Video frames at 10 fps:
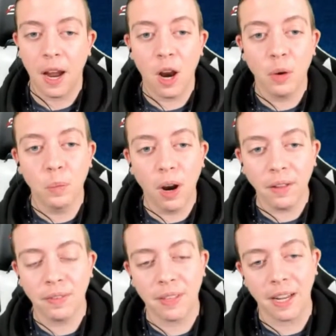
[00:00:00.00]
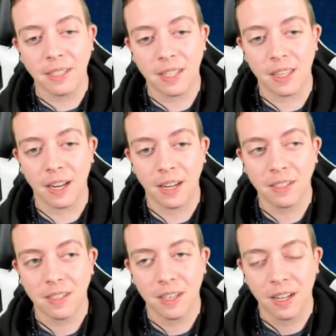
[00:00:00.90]
And one of these
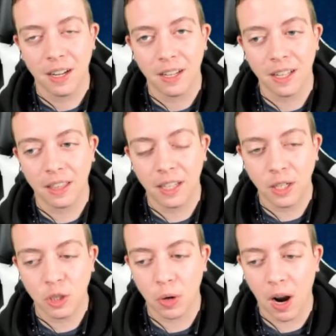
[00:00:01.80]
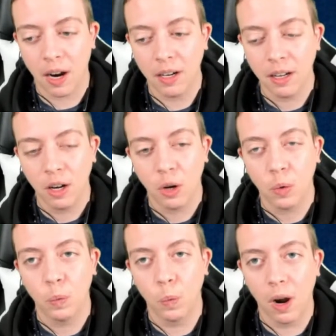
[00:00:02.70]
things that they tried
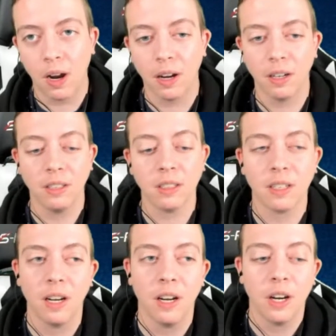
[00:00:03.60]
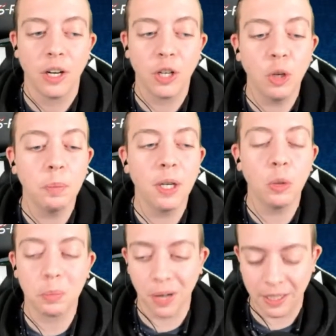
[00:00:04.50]
was
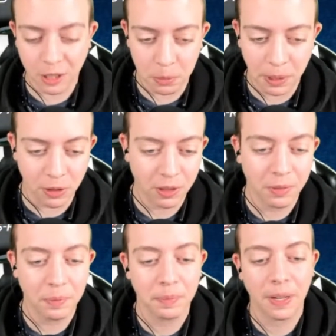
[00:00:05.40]
human breast milk.